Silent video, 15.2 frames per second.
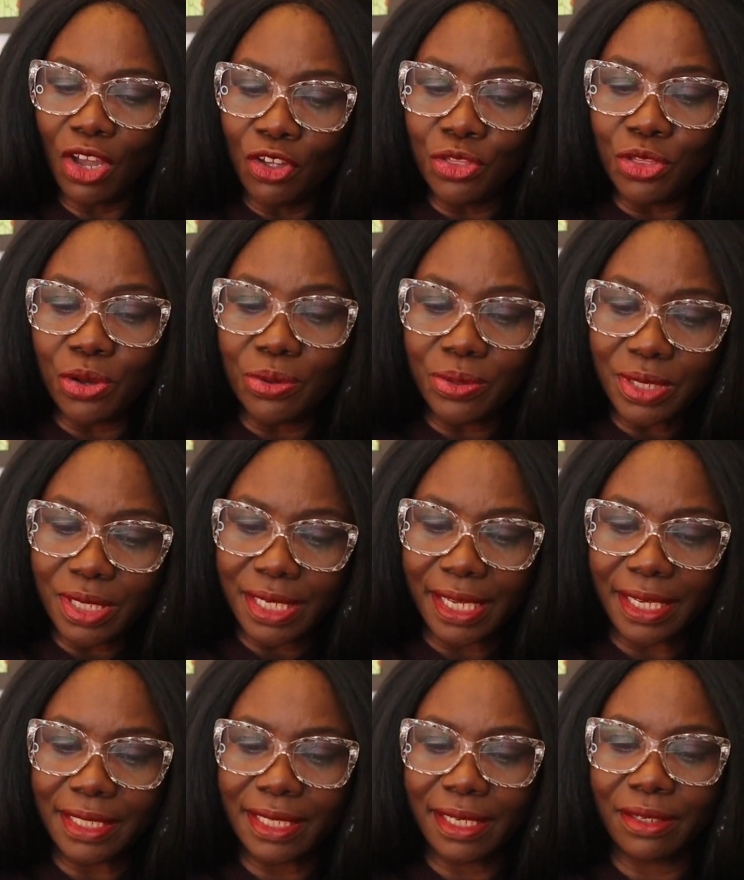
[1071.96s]
those
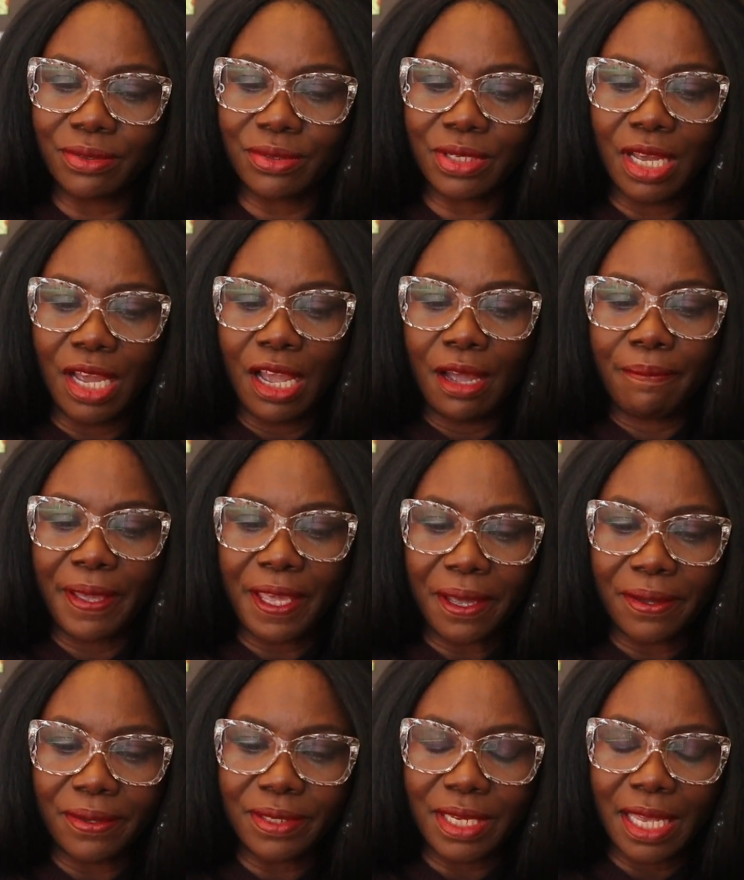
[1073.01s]
details,
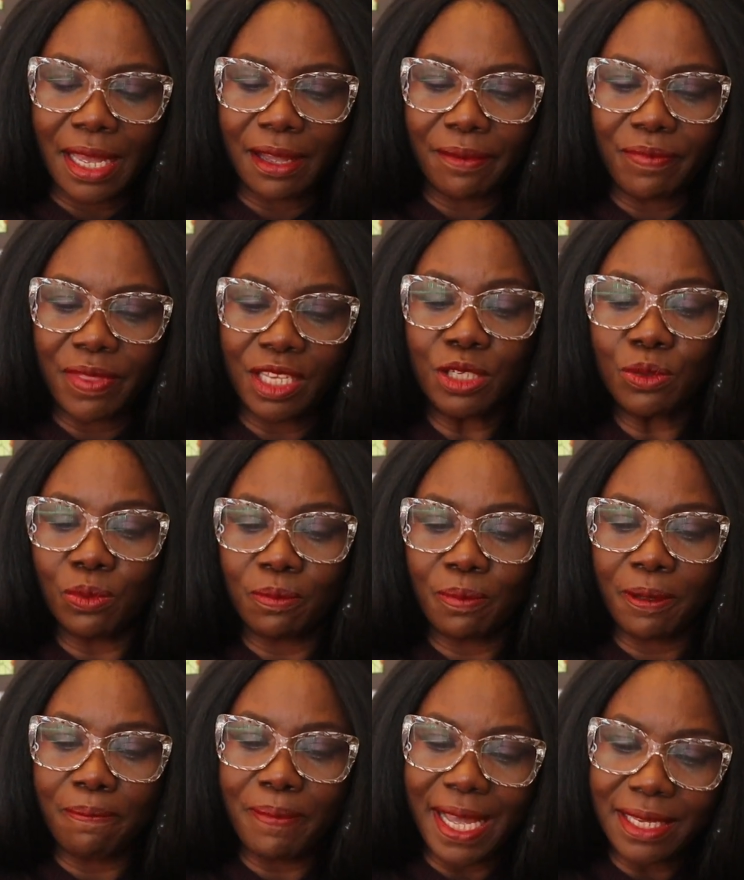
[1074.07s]
because this will
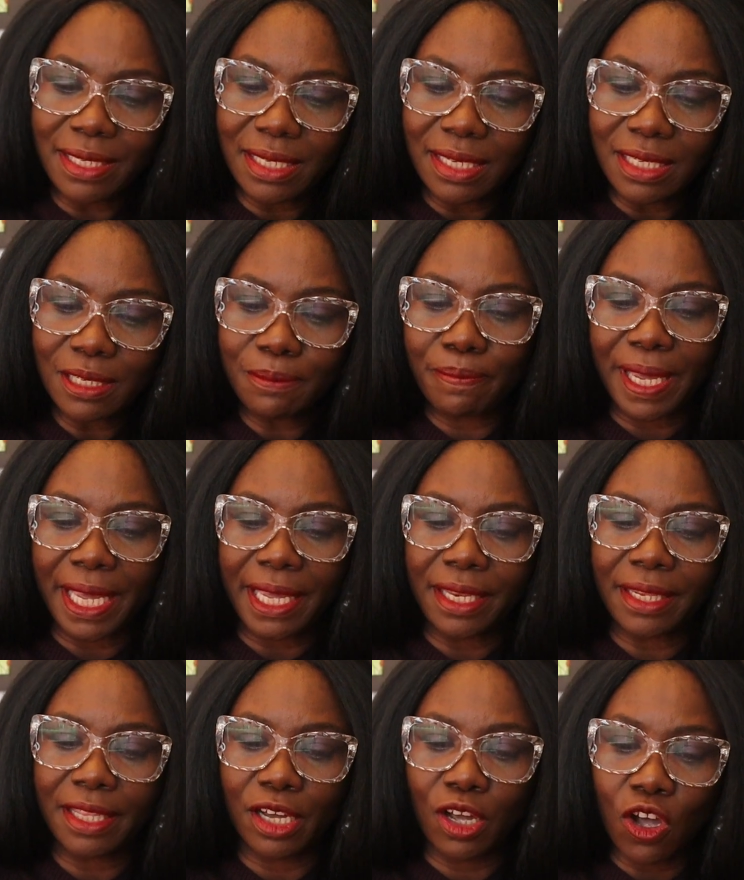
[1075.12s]
be persons
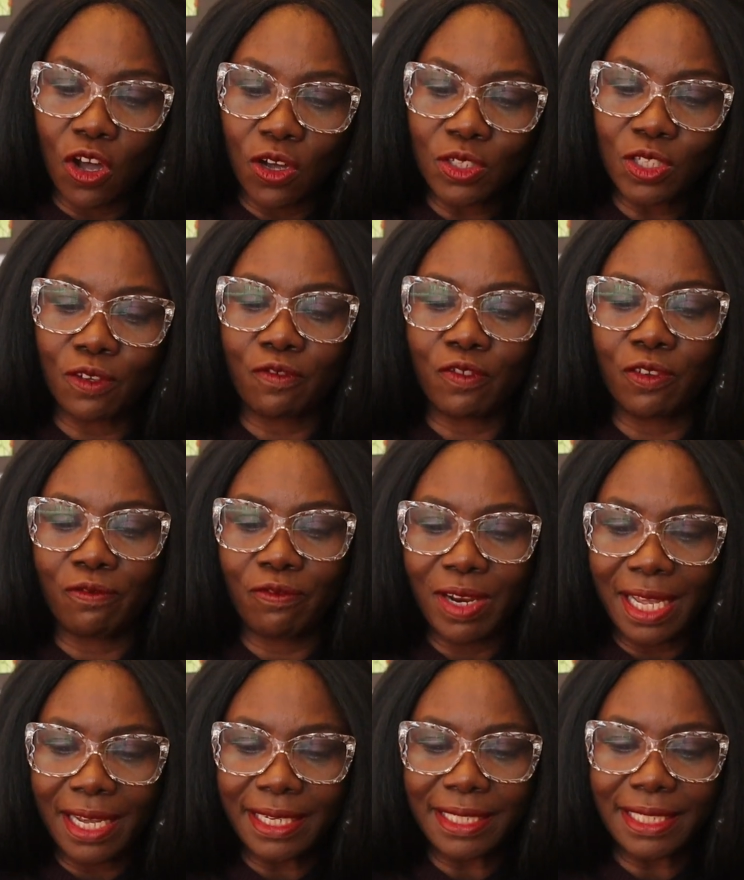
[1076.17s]
paying the cost of your
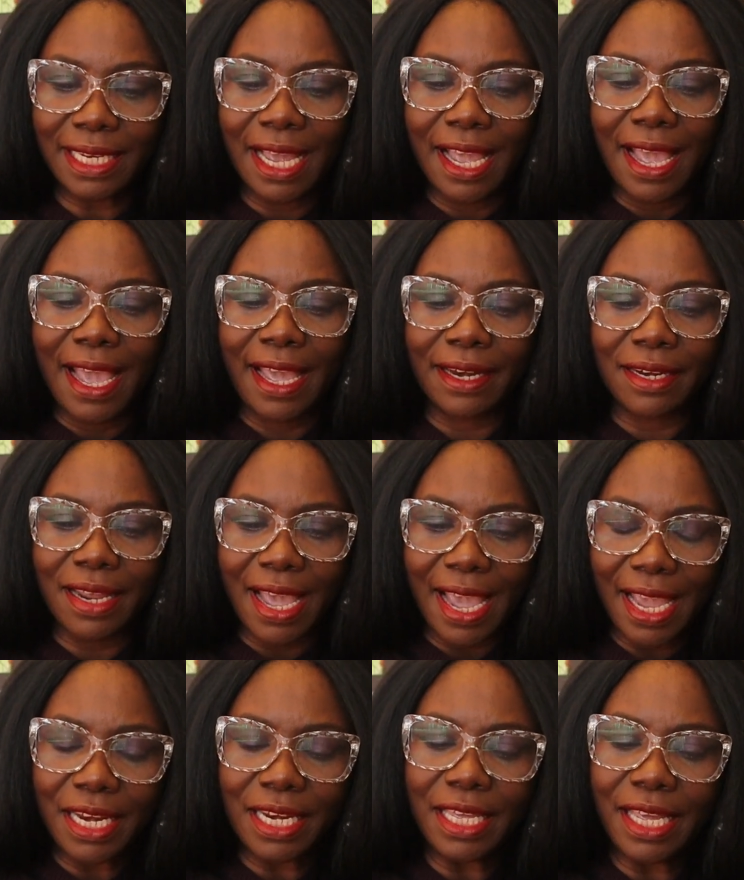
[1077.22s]
flight and
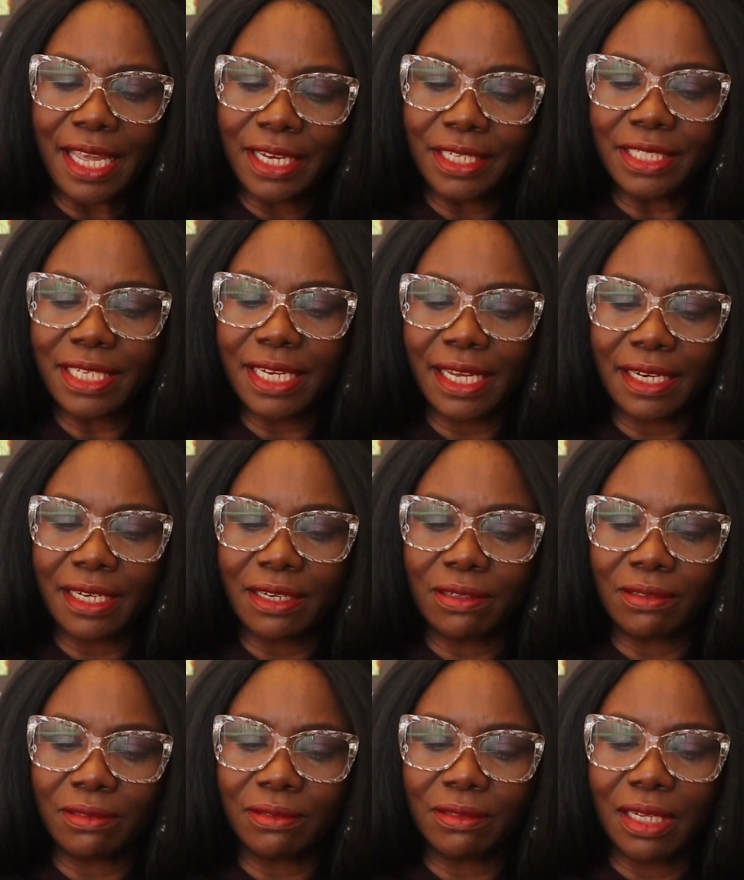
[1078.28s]
any
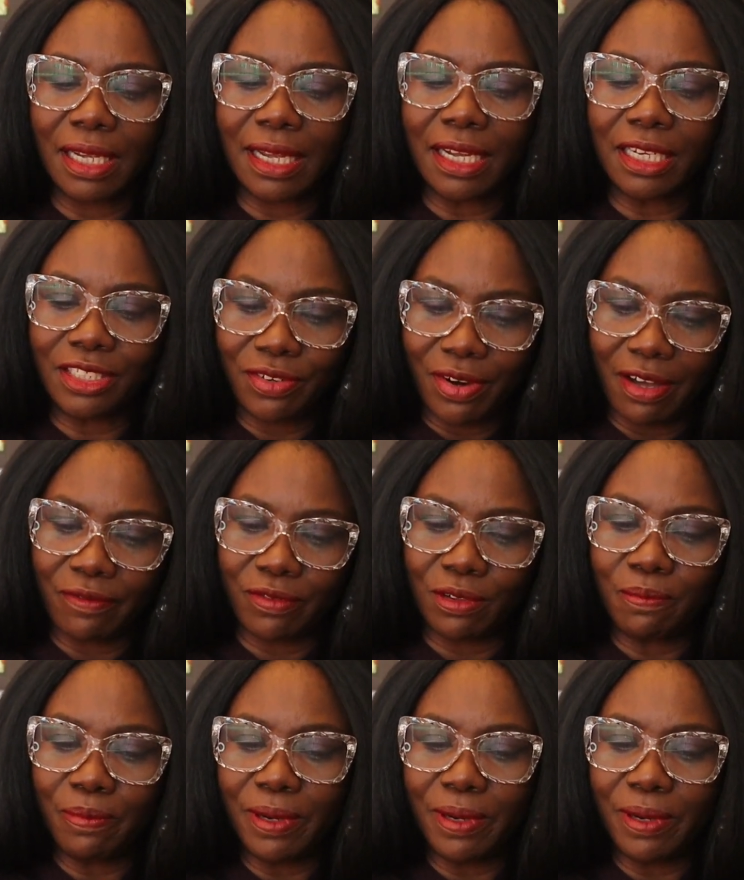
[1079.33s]
internal travel.